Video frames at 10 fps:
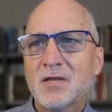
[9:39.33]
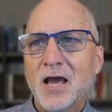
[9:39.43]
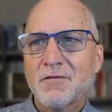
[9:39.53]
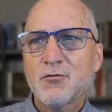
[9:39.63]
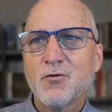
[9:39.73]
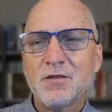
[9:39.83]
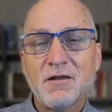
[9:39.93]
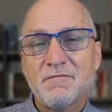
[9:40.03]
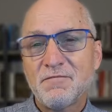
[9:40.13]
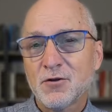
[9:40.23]
Everyone
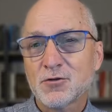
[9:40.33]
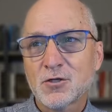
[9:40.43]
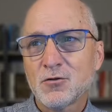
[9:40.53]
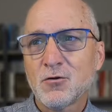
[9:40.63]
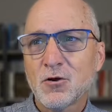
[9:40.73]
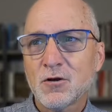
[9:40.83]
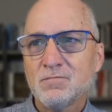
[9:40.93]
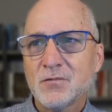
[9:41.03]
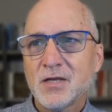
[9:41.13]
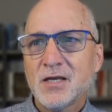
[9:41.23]
that fears the Lord,
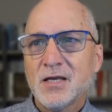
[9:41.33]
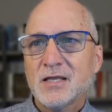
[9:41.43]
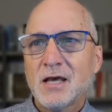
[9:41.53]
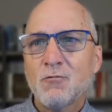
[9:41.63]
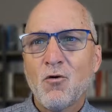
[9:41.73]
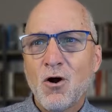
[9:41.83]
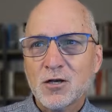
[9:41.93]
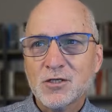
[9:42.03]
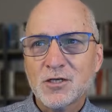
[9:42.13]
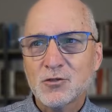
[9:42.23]
that
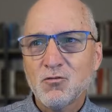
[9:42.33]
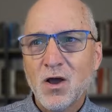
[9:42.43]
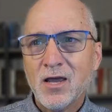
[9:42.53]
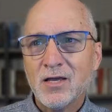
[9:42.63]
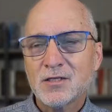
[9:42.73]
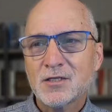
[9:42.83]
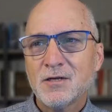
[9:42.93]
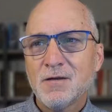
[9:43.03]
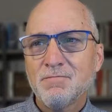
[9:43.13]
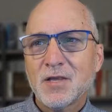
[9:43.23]
walks in his ways.
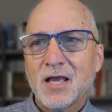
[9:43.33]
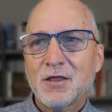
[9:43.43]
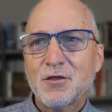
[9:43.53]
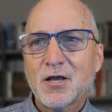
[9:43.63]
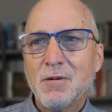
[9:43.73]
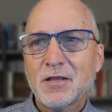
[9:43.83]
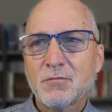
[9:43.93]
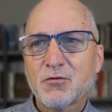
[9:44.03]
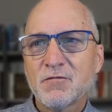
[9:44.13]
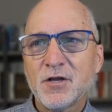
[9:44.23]
Think about the
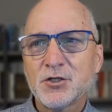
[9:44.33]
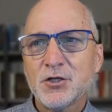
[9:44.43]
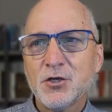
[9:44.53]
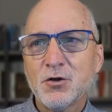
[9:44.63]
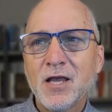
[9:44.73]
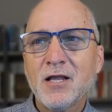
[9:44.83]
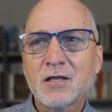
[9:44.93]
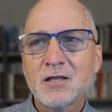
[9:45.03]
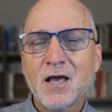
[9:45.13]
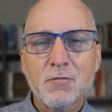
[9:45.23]
provision. You'll eat
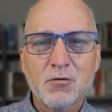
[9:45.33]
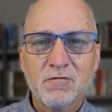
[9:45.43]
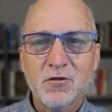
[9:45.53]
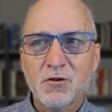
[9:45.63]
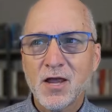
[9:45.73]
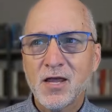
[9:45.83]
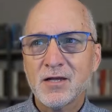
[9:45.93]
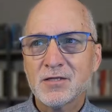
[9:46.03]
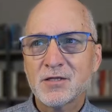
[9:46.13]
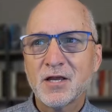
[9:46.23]
the labor of your
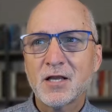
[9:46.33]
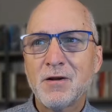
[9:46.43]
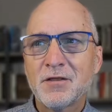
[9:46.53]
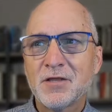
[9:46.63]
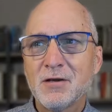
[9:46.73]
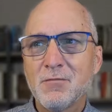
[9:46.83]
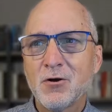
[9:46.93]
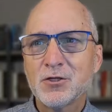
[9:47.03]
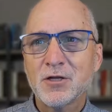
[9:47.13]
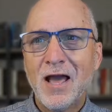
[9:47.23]
hands. Think about the
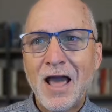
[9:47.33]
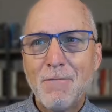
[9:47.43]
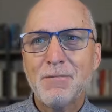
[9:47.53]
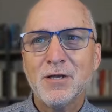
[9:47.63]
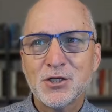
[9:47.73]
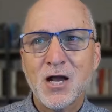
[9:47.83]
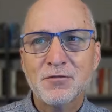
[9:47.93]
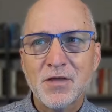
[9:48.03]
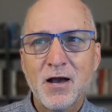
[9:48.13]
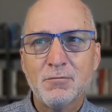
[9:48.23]
emotion. Happy
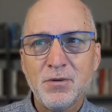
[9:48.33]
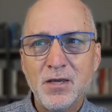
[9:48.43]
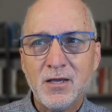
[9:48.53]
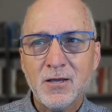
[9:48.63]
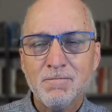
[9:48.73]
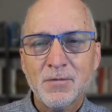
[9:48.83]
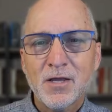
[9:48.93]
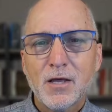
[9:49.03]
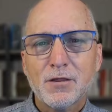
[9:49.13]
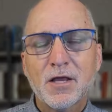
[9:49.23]
shalt thou be.
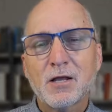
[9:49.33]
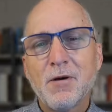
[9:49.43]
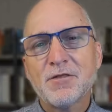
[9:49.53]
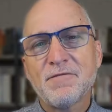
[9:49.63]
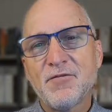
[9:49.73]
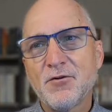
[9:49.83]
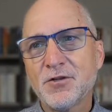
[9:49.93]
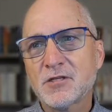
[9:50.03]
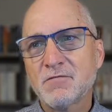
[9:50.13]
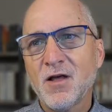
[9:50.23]
Think about the
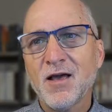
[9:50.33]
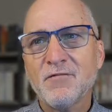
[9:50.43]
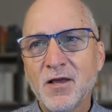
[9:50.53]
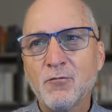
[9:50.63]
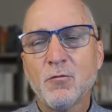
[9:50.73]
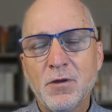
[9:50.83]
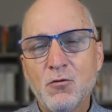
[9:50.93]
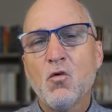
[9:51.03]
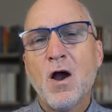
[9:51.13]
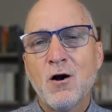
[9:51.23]
fullness of life. It will be
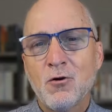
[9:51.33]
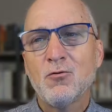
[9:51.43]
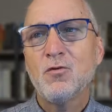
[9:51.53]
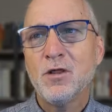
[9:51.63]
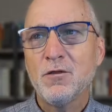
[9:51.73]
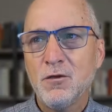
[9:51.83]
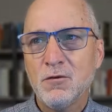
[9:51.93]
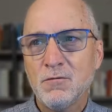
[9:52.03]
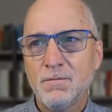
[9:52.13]
well with you.